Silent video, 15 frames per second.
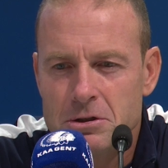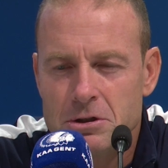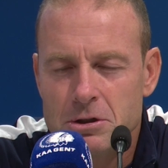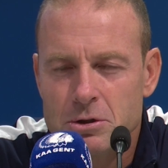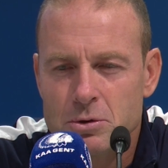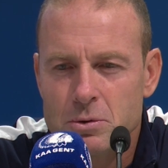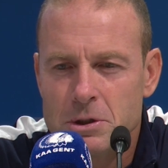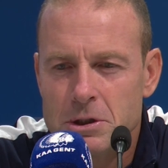
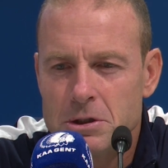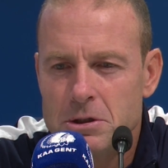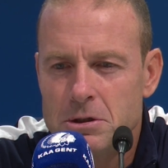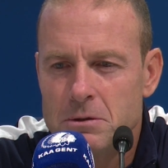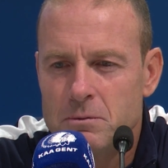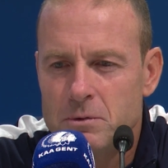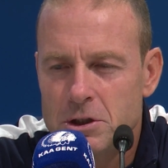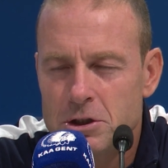
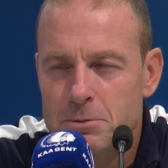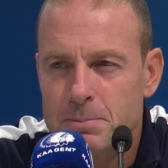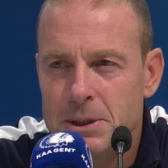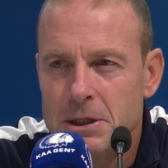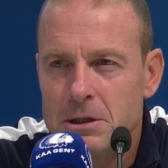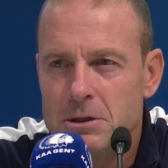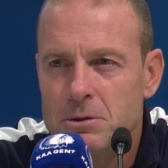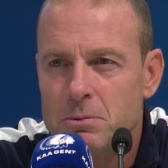situation with
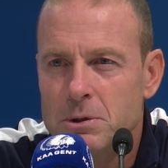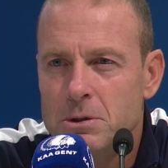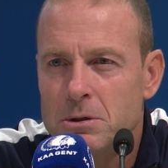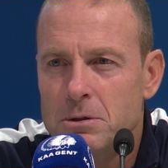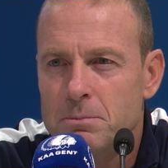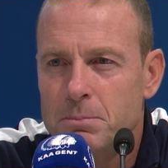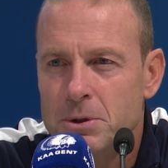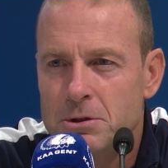space,
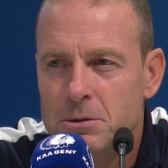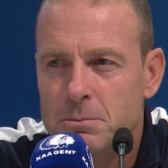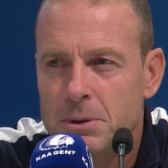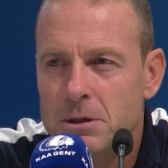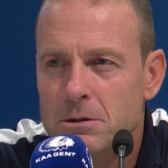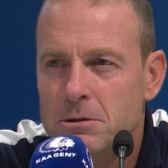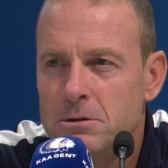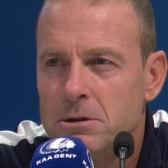with
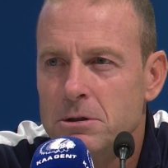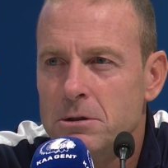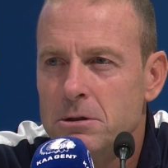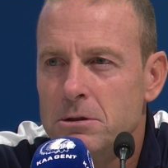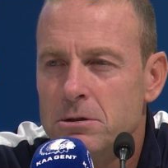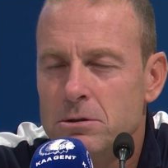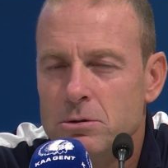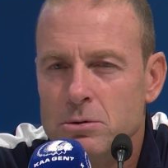
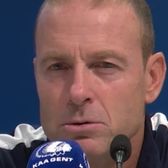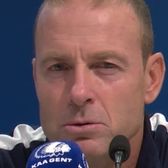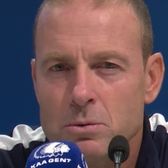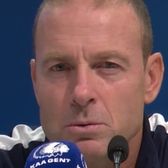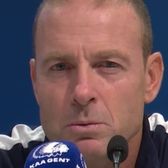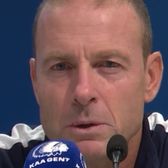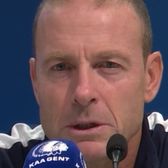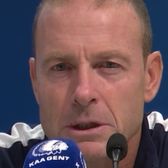possibilities to do
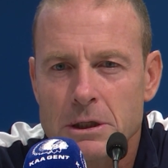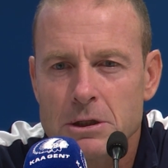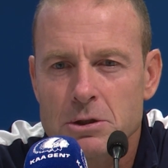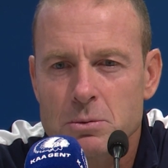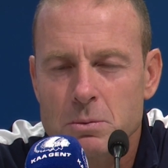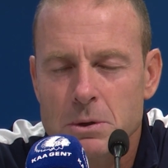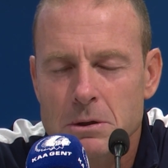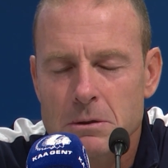
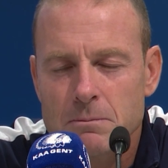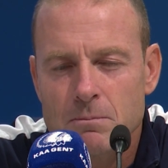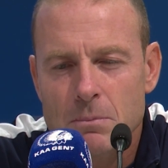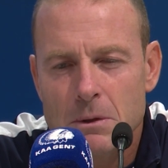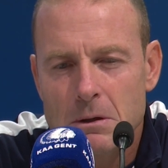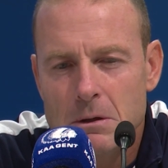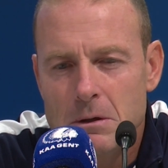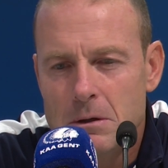1-against-1.
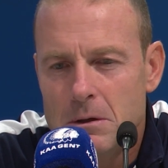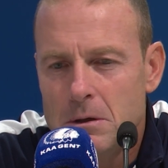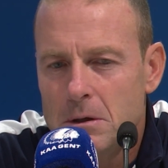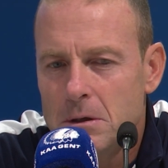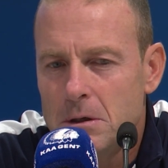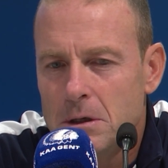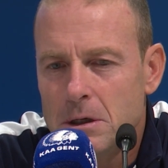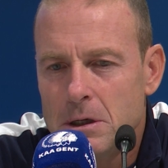
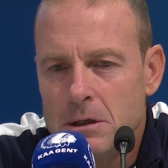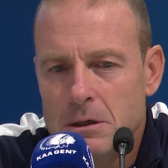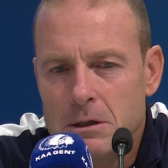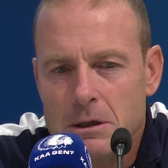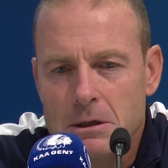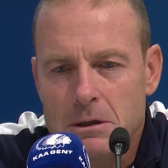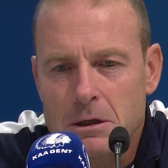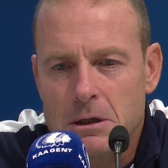And in
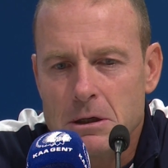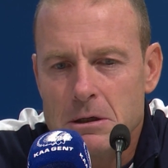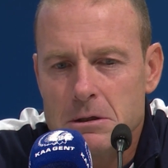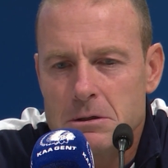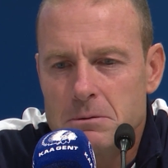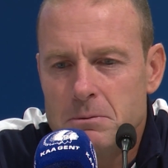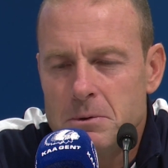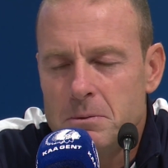that
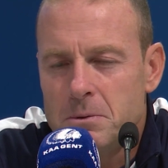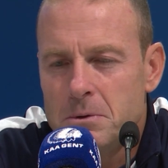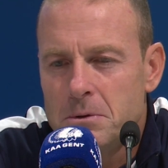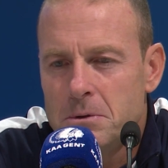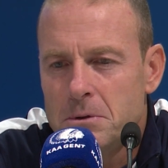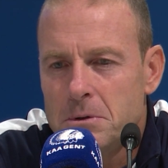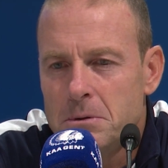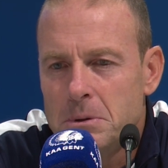case, we
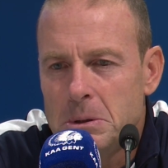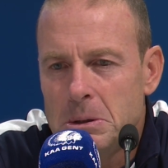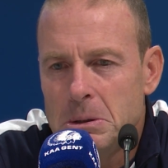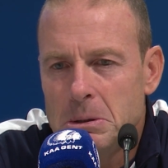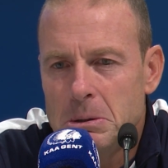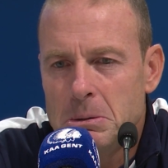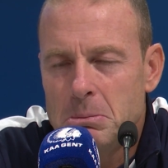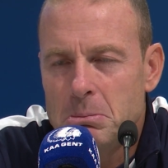were
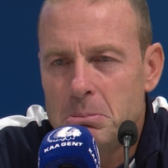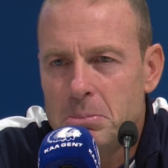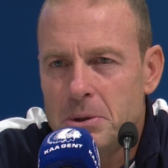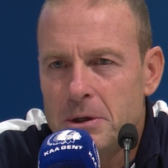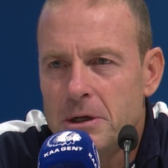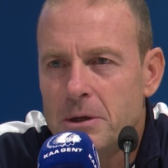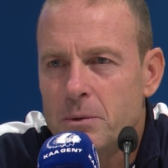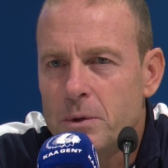
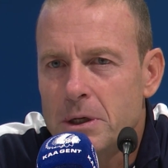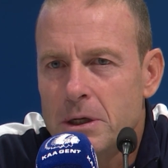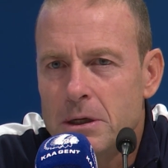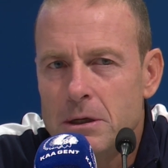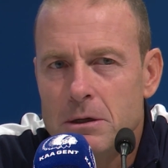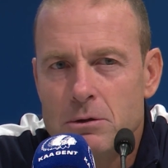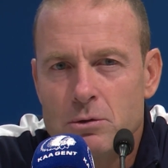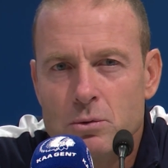pretty
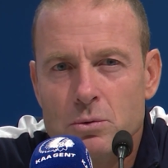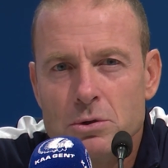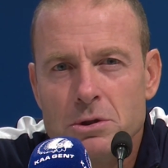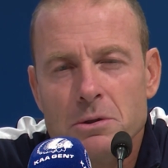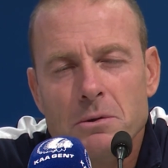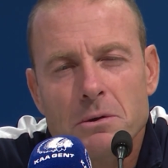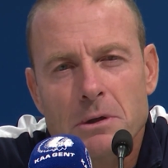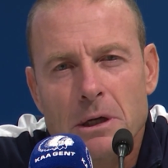quickly
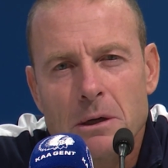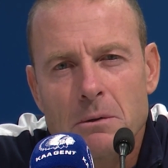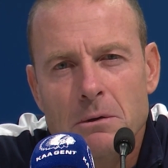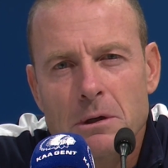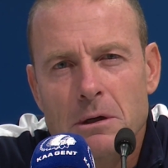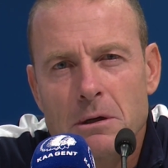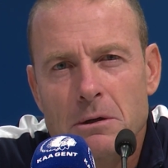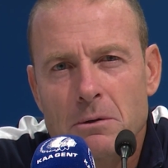2-0
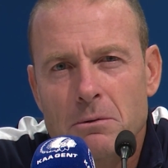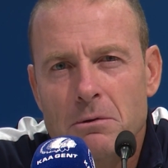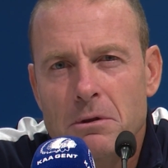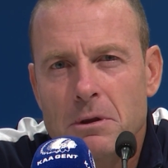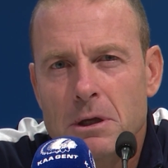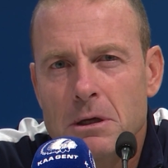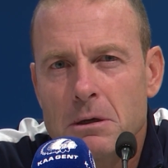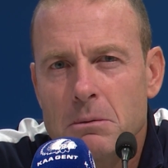down, and I don't
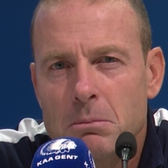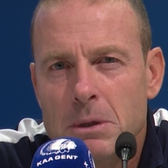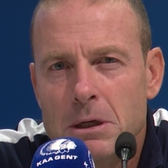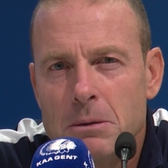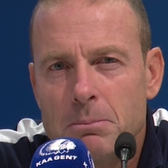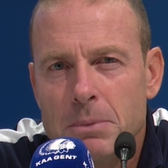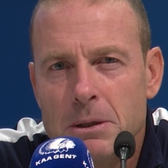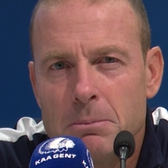think
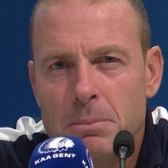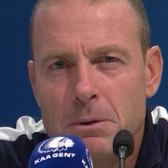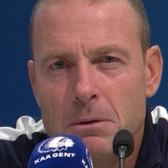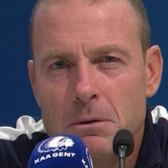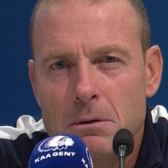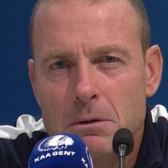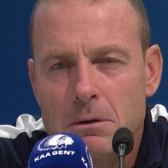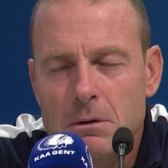many
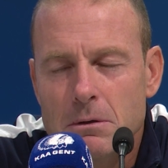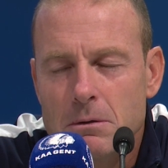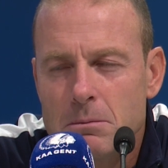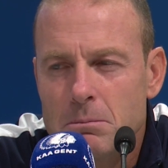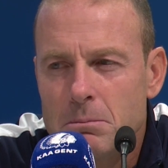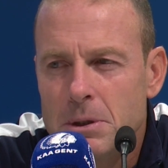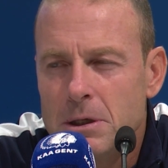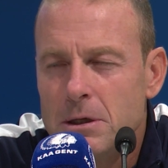people
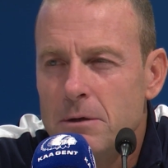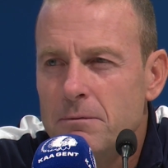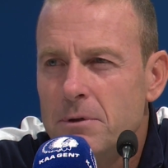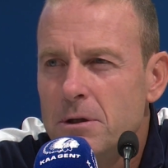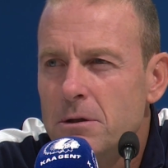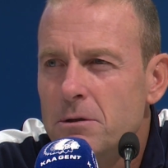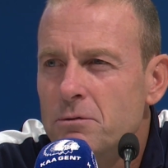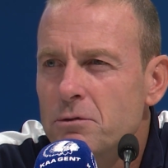believed
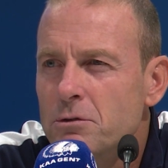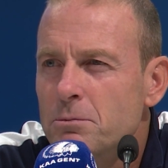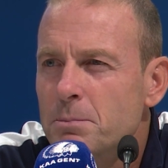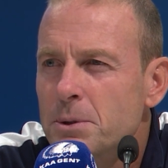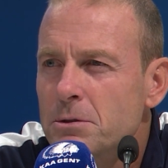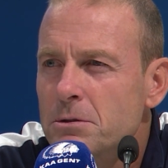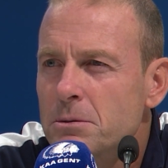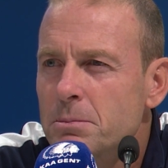that this was
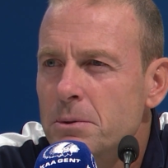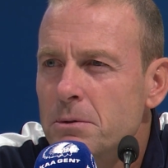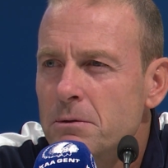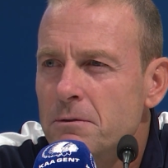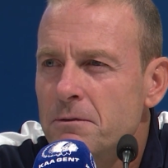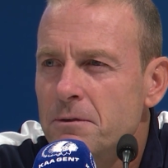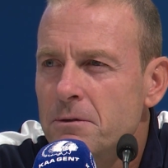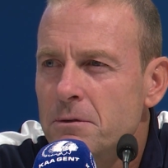
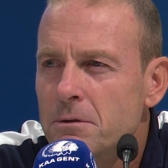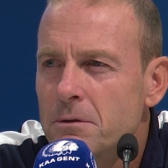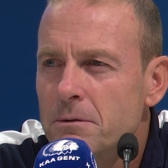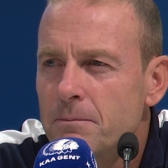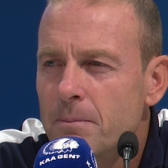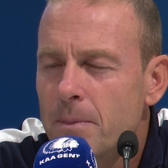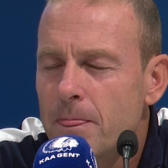possible for